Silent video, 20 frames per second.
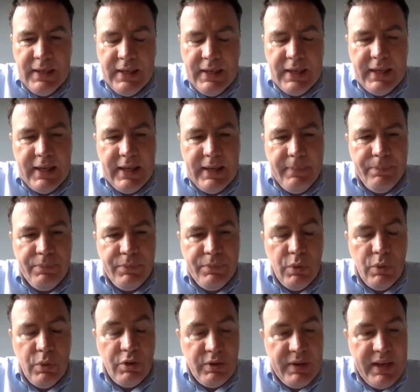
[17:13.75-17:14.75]

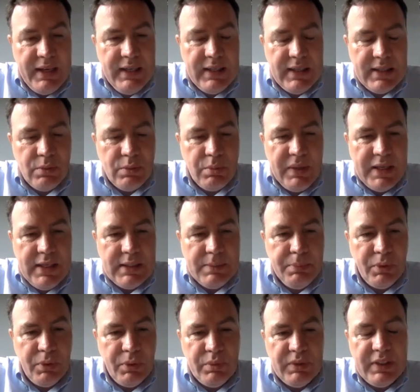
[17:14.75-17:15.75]
you create less waste,
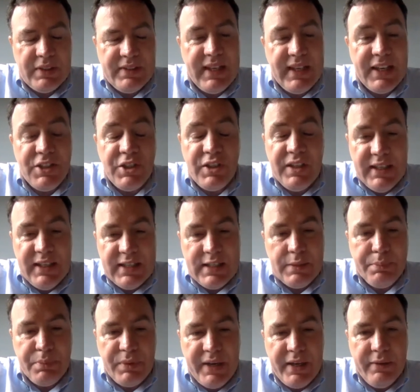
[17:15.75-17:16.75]
but there's actually less
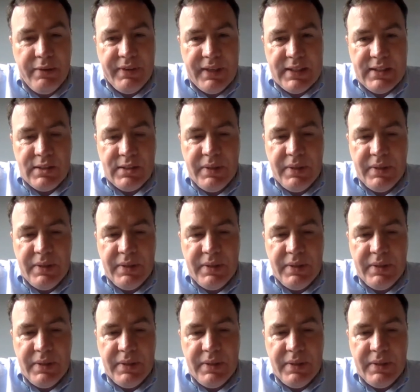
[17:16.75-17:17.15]
spray events.